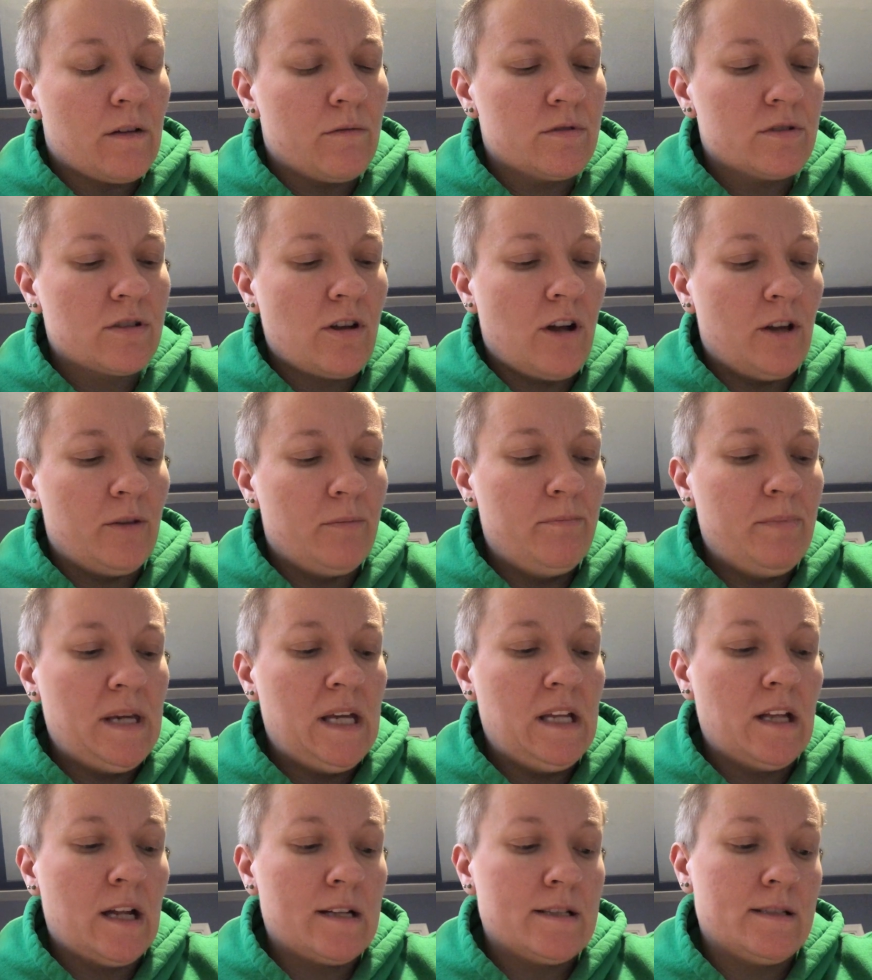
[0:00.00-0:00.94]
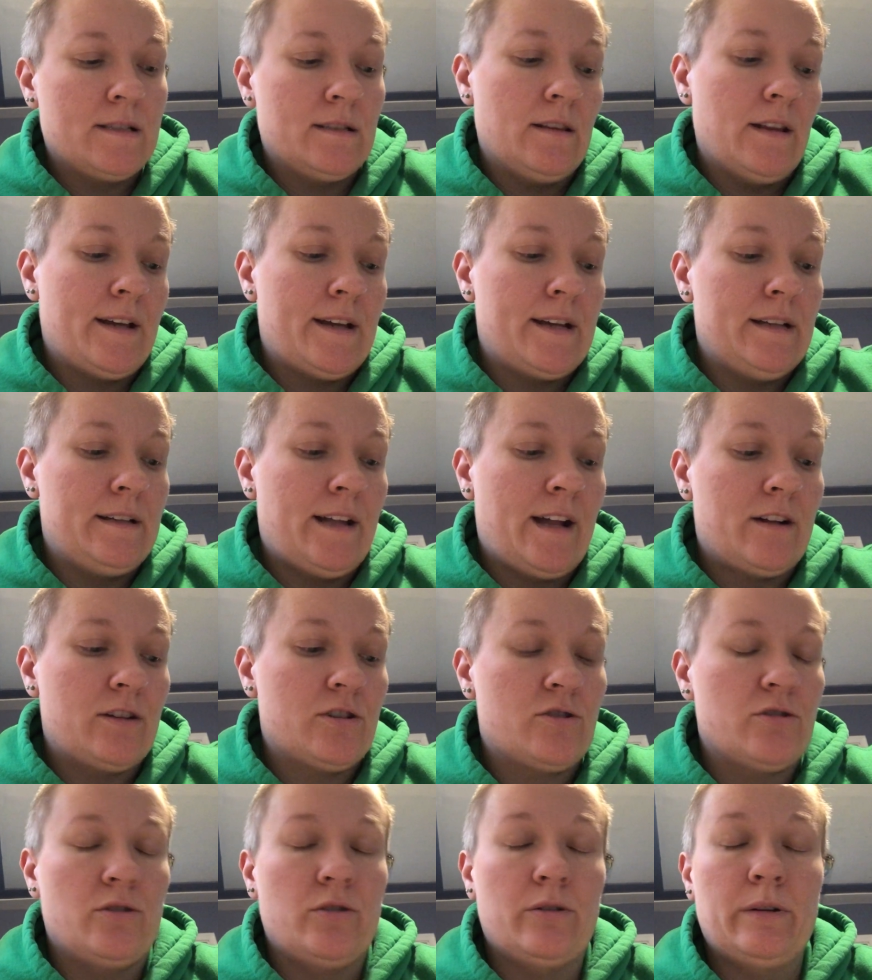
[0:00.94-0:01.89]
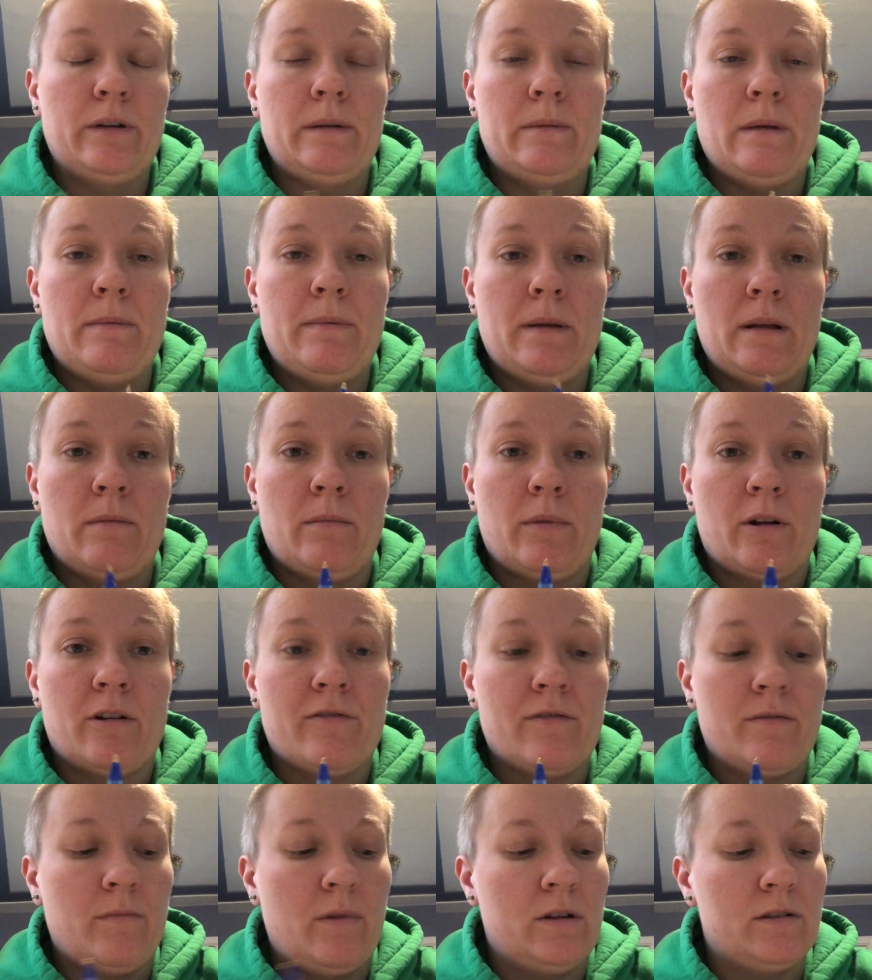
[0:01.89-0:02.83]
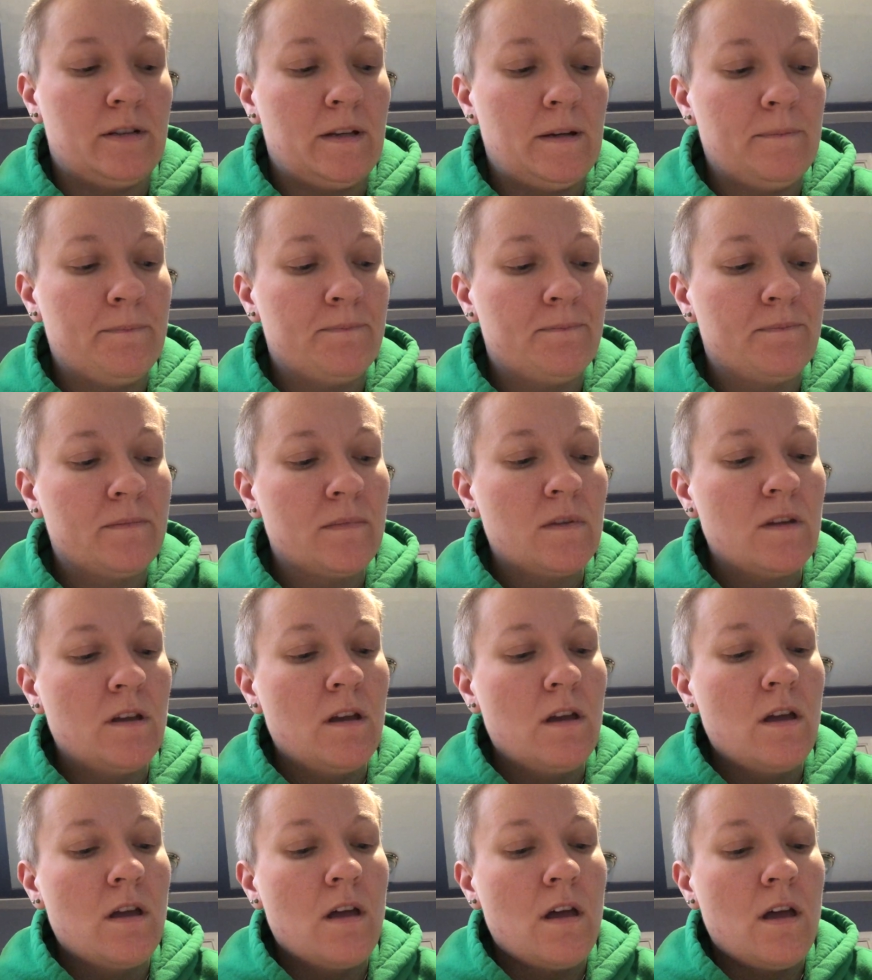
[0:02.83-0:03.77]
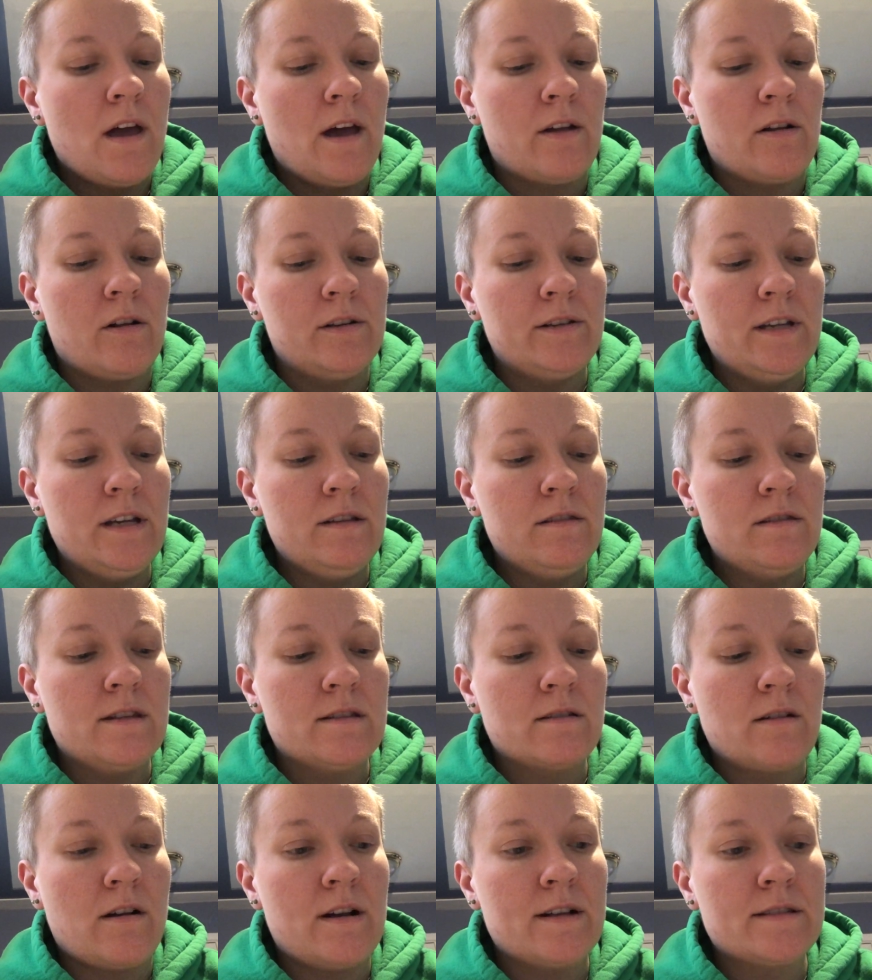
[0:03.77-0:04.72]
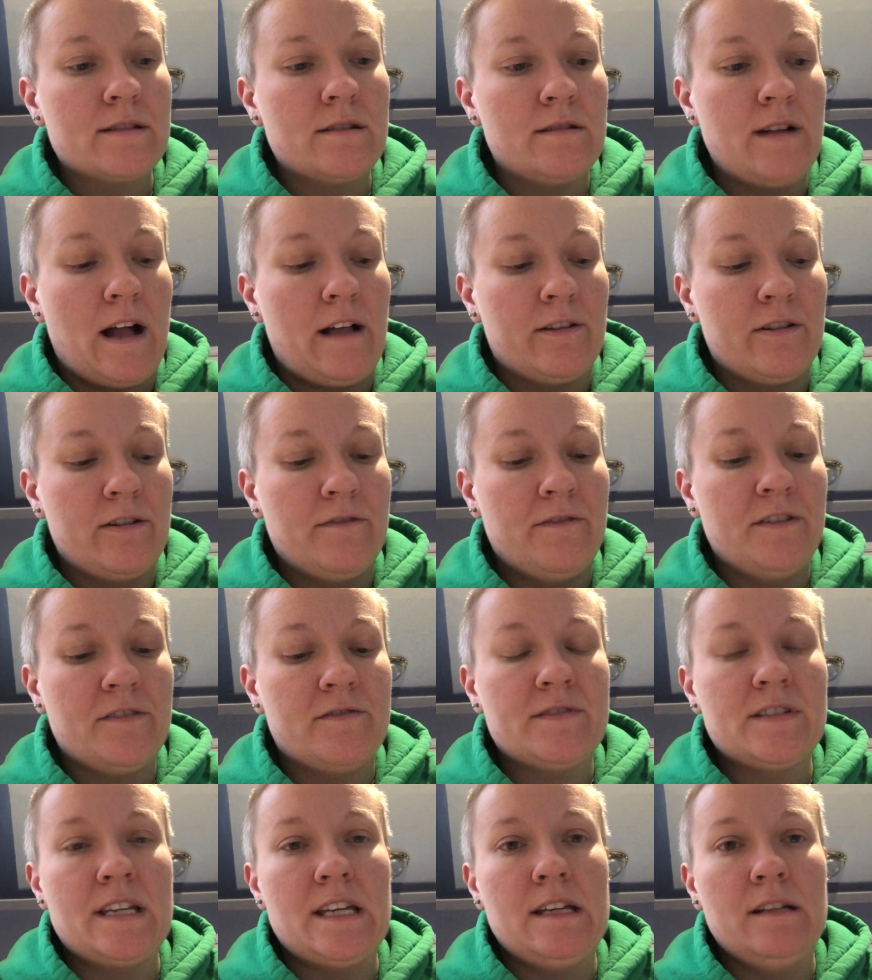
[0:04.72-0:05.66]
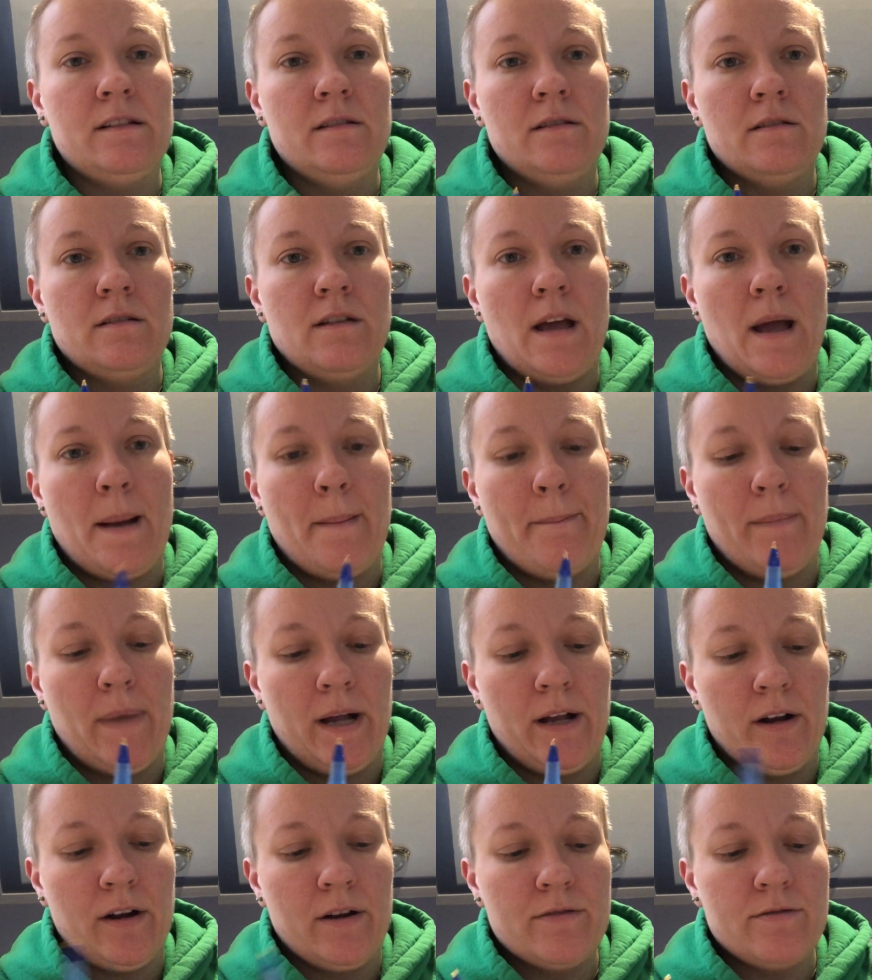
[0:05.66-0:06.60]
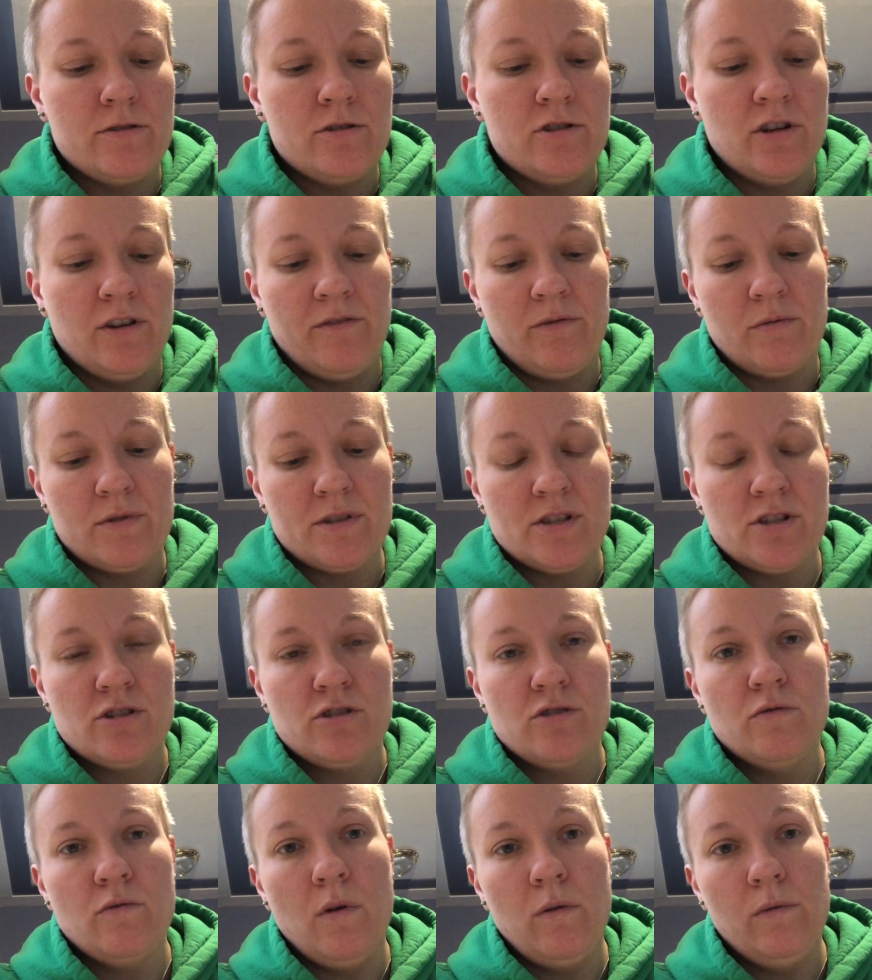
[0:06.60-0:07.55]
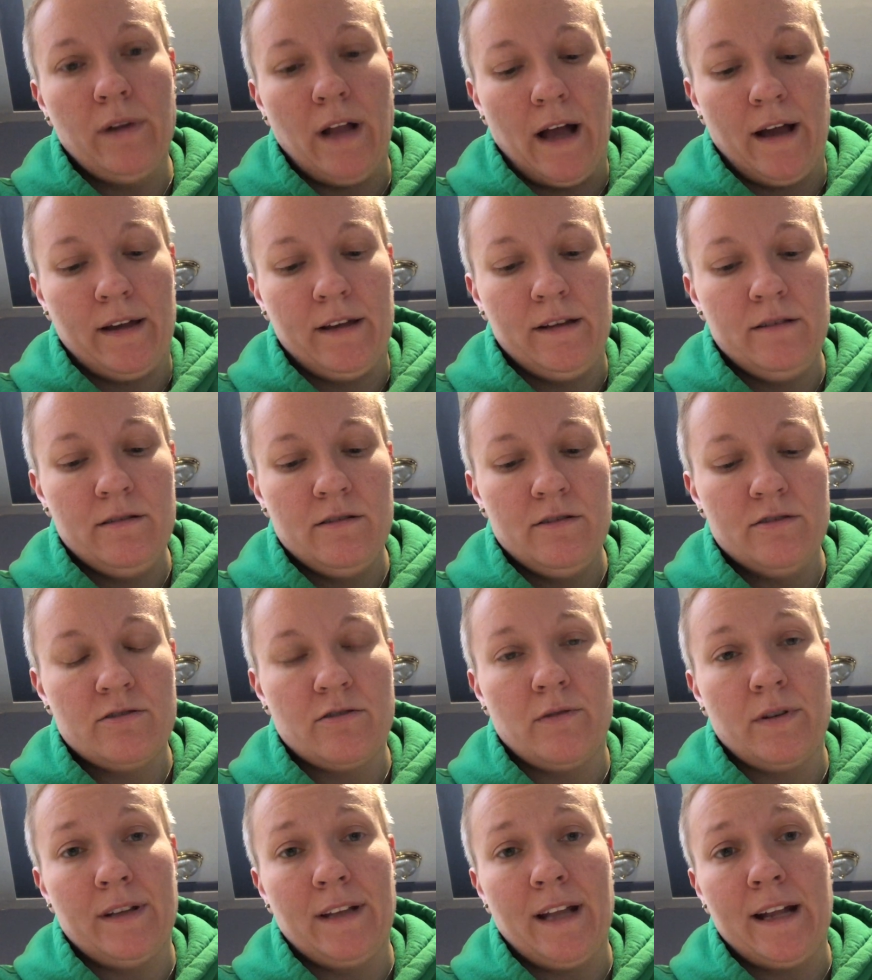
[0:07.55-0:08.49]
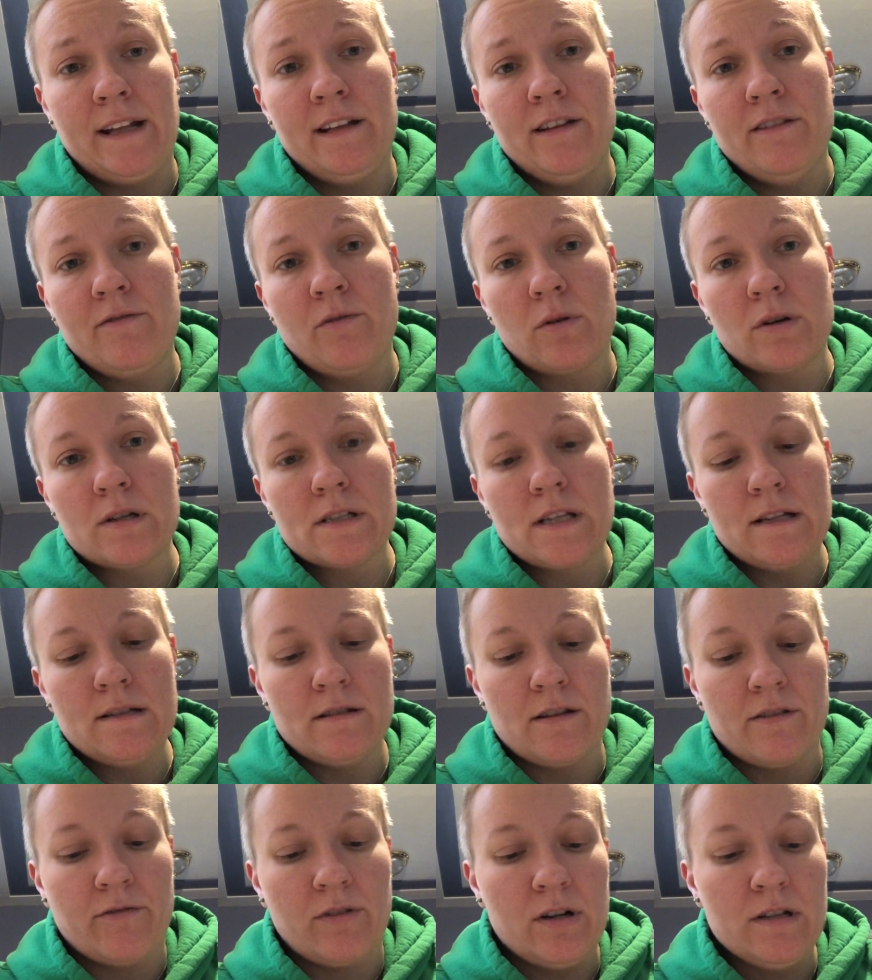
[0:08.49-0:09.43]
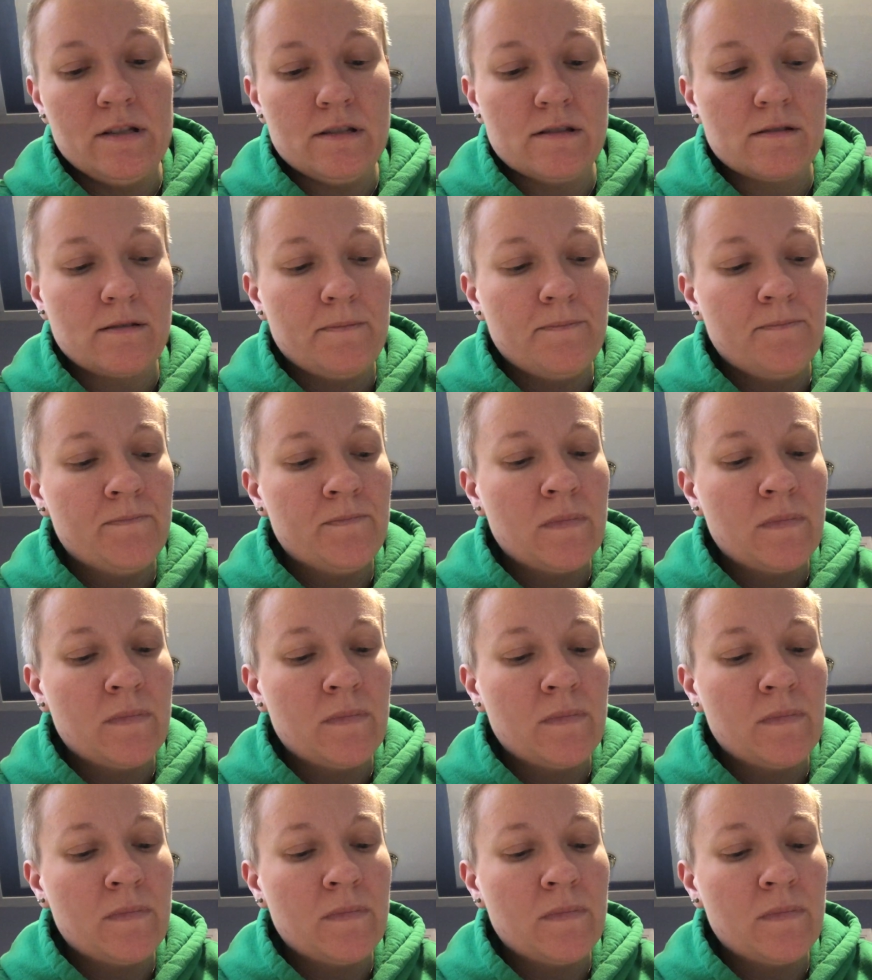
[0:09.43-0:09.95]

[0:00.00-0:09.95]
then it was called Peanut Delight Natural Creamy Peanut Butter from Aldi. At Aldi, this cost $1.15. At Meijer, the Jif was $2.09, so a 94-cent difference.